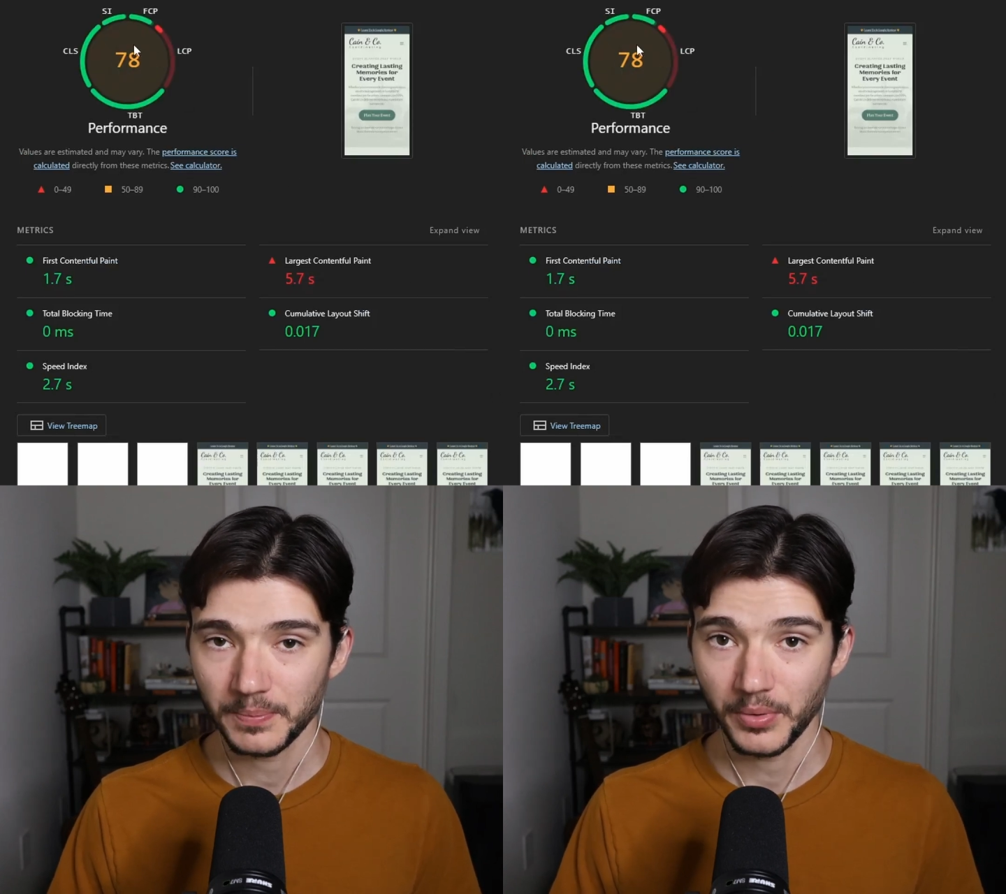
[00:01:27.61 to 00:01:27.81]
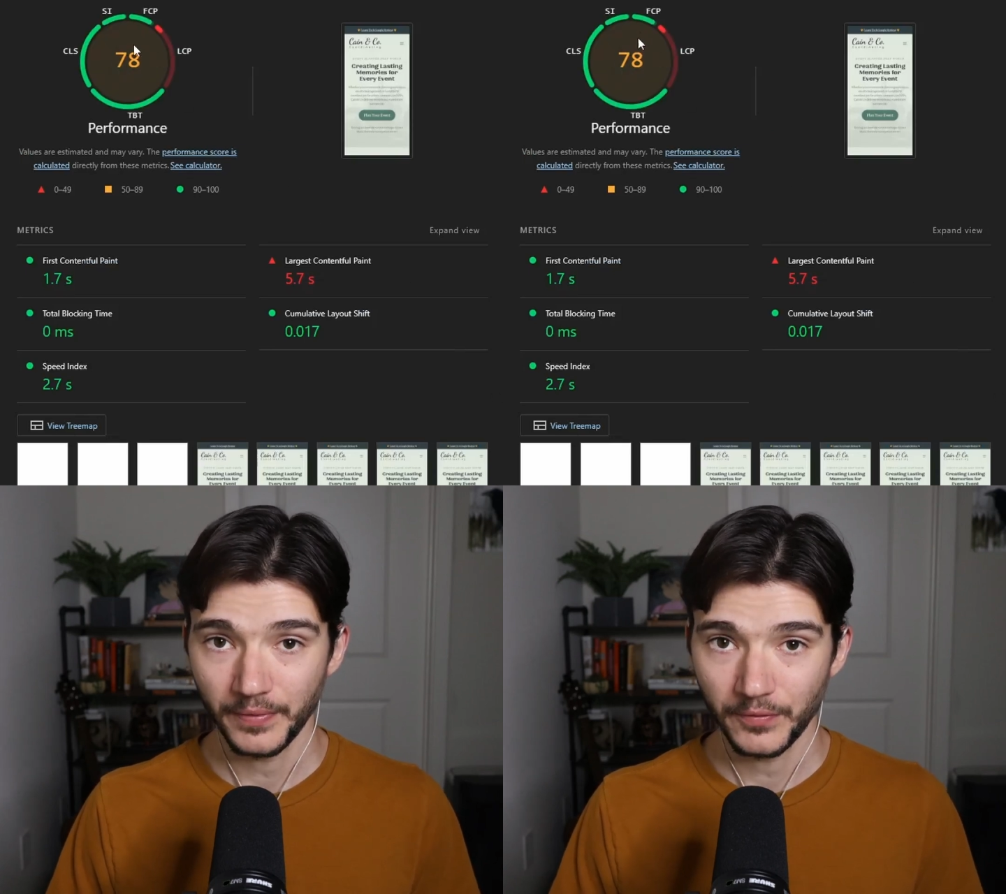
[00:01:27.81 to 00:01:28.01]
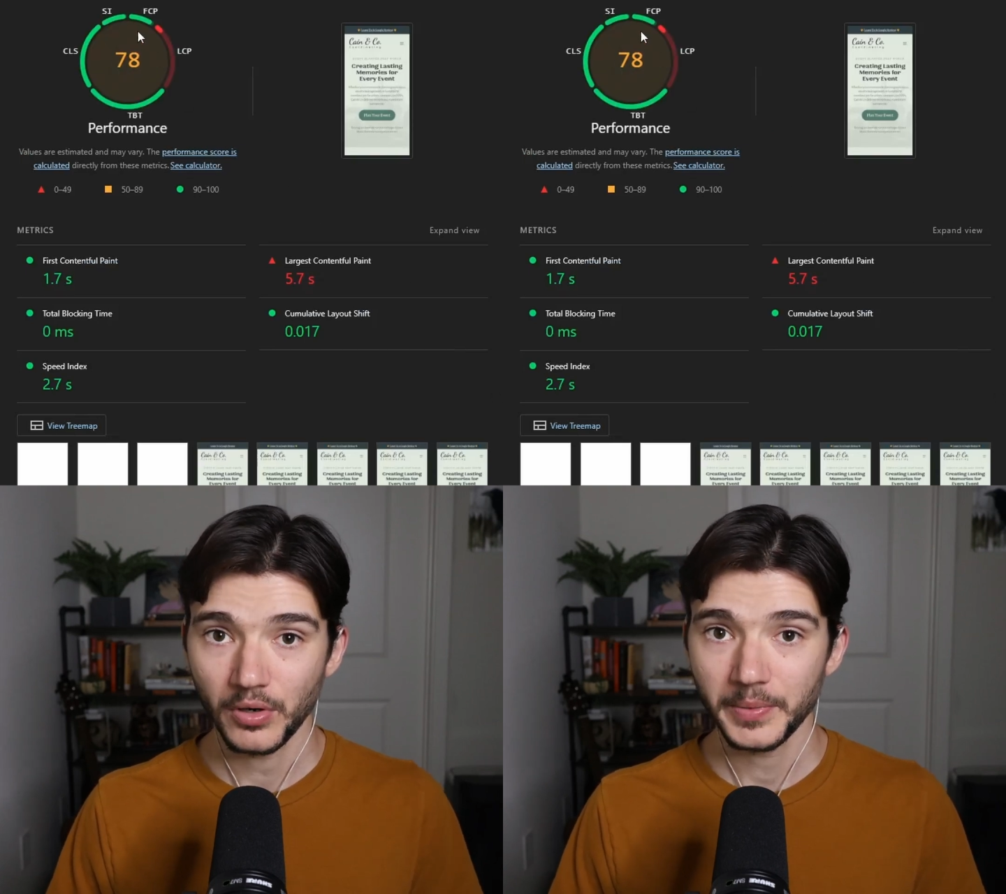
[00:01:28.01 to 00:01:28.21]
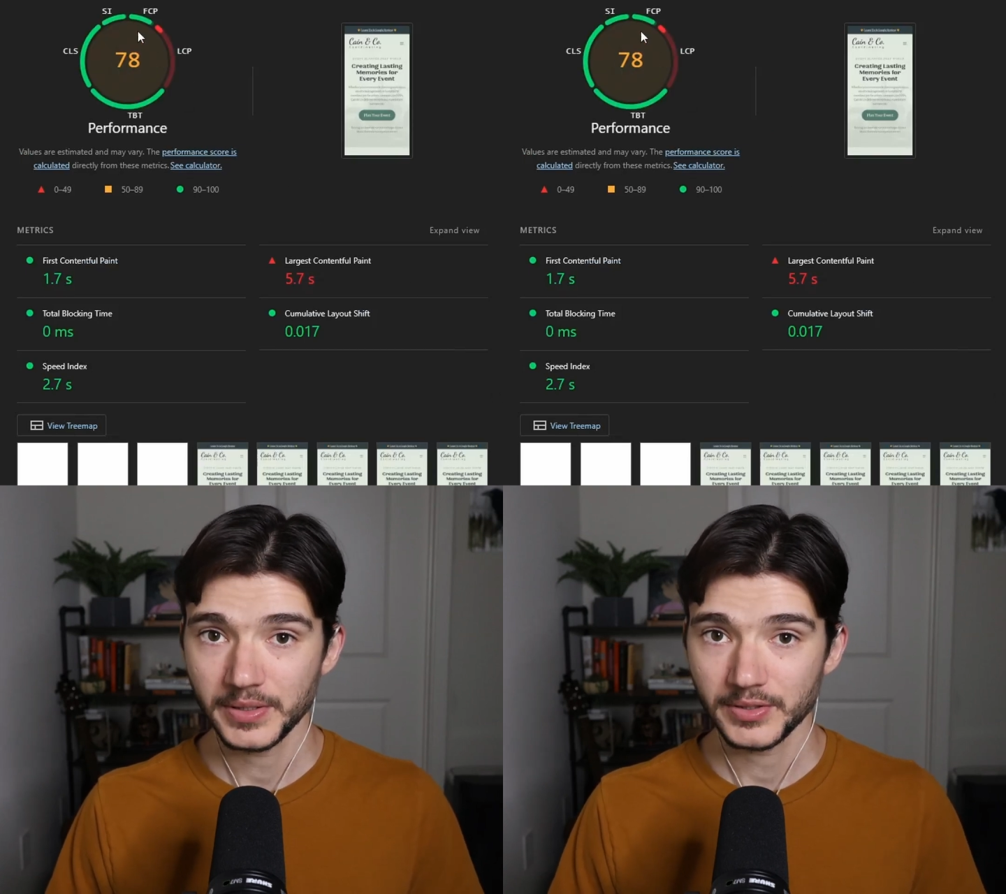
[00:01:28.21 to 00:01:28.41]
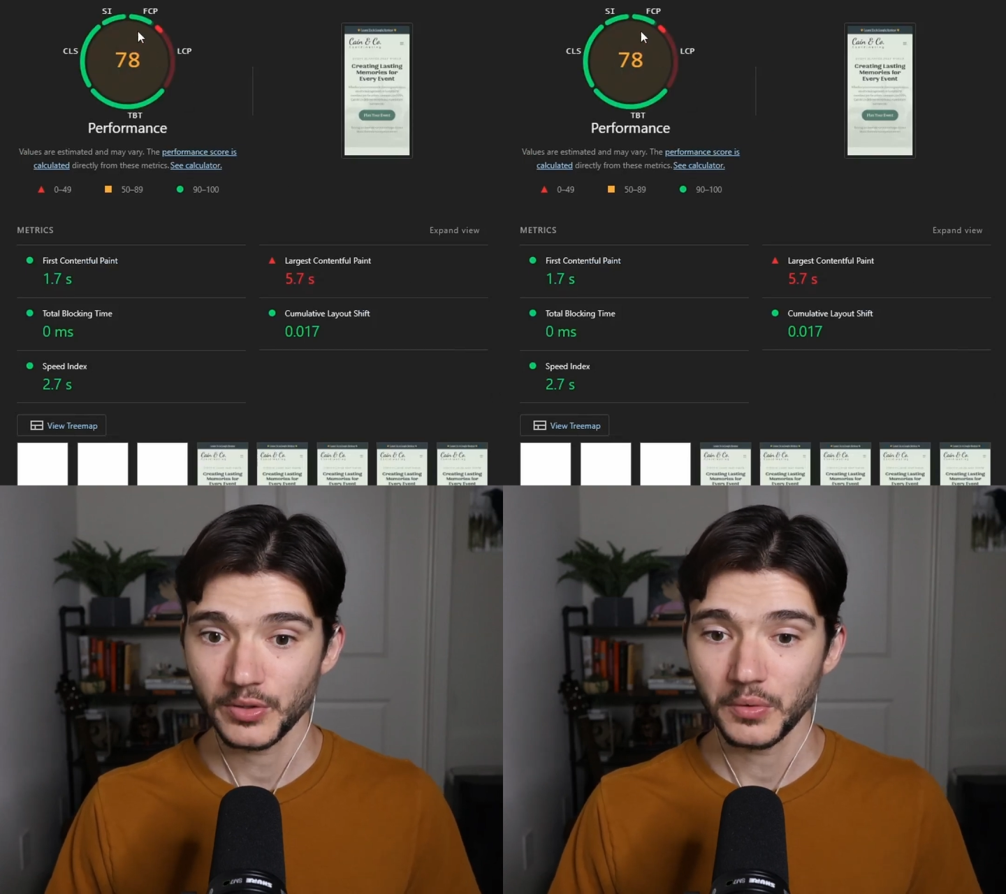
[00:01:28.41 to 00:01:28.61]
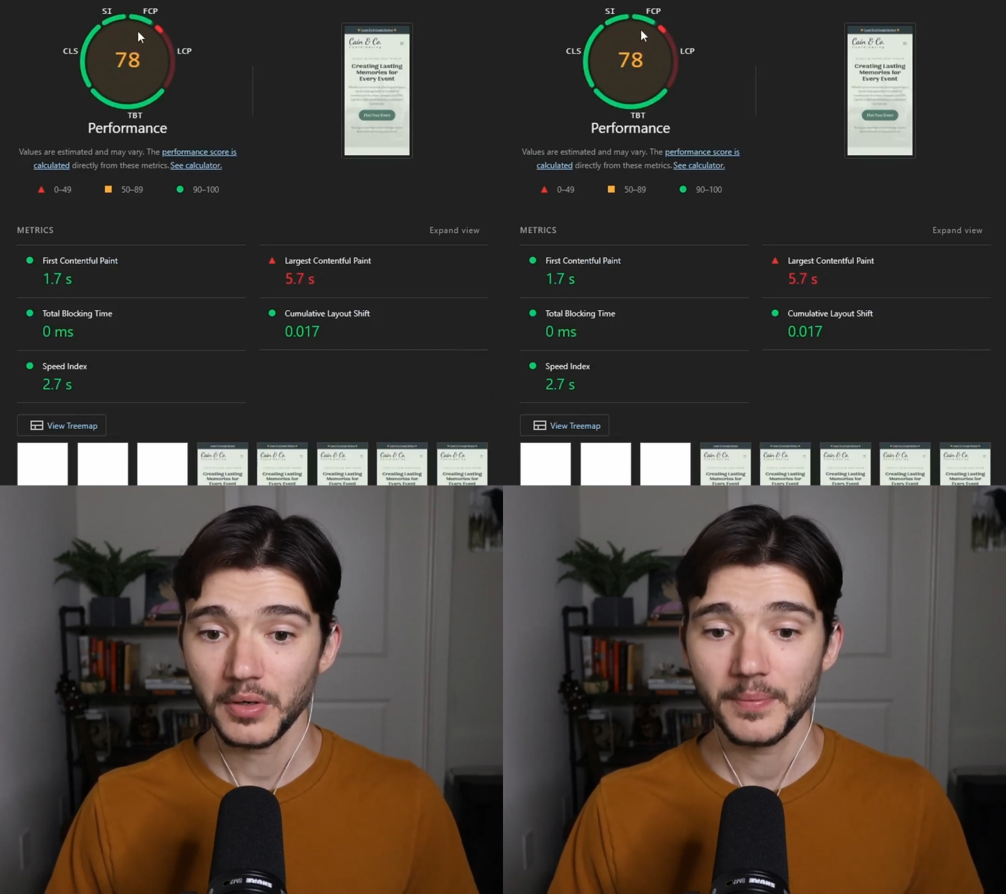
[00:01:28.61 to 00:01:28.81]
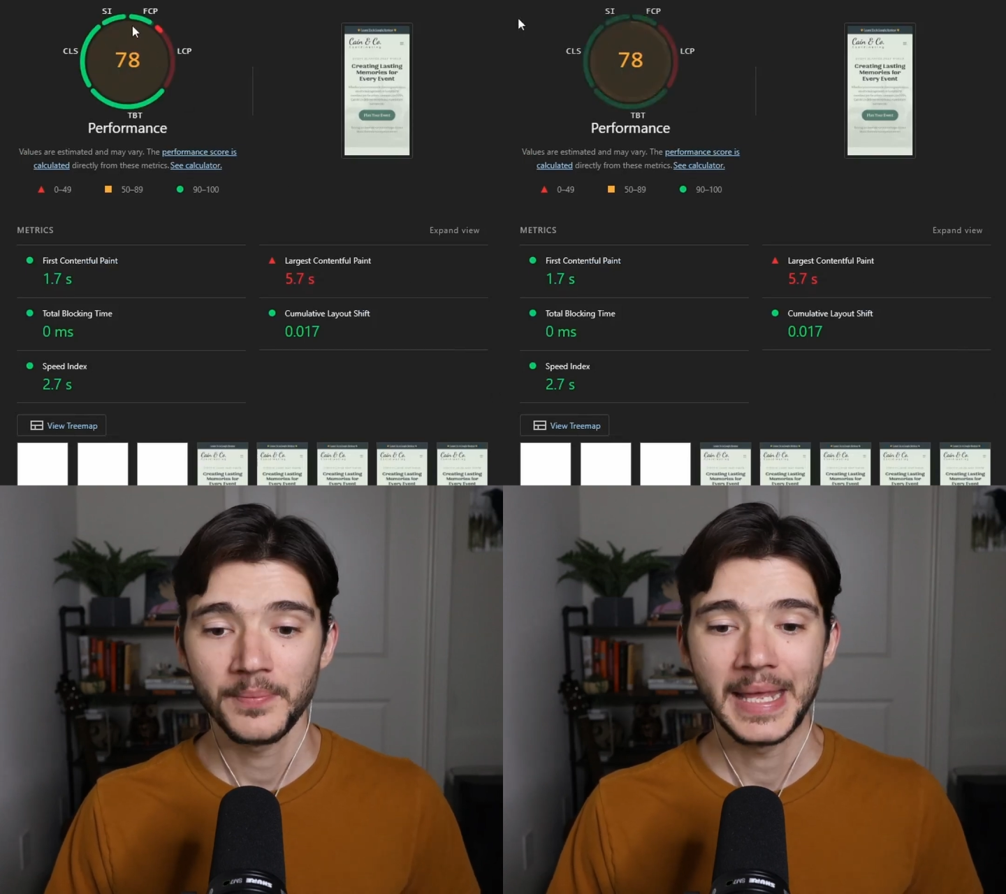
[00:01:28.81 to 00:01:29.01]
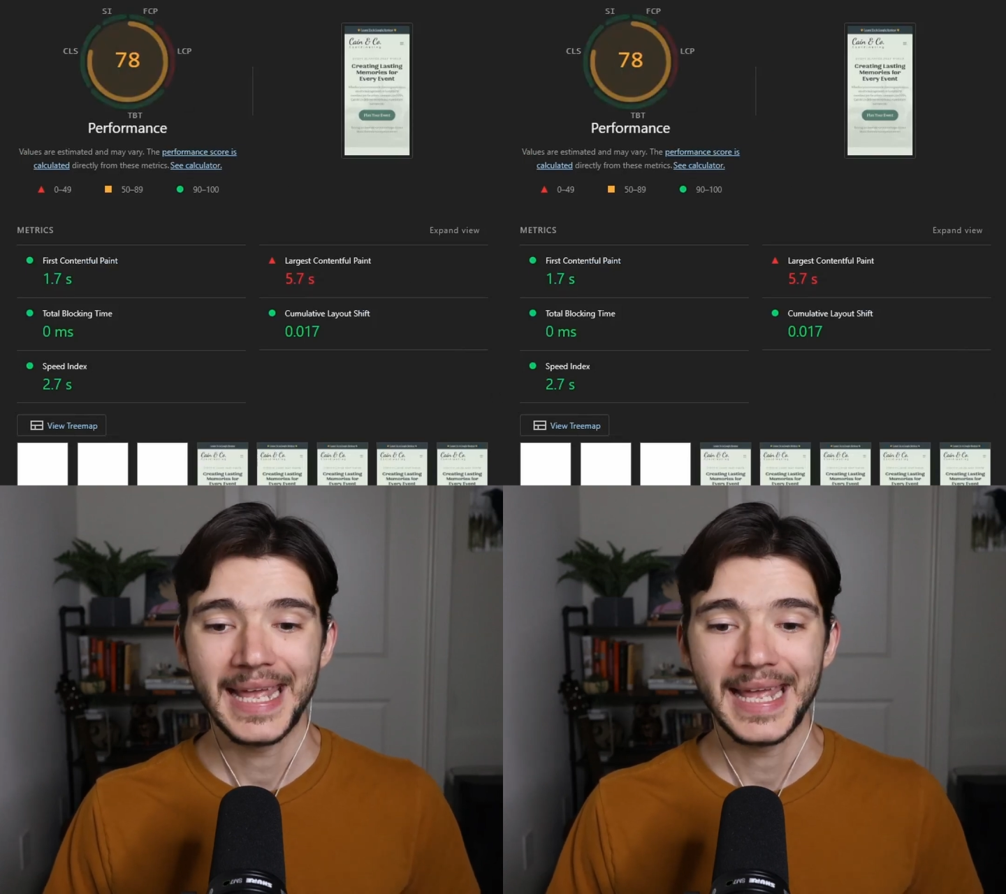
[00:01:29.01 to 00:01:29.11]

performance score,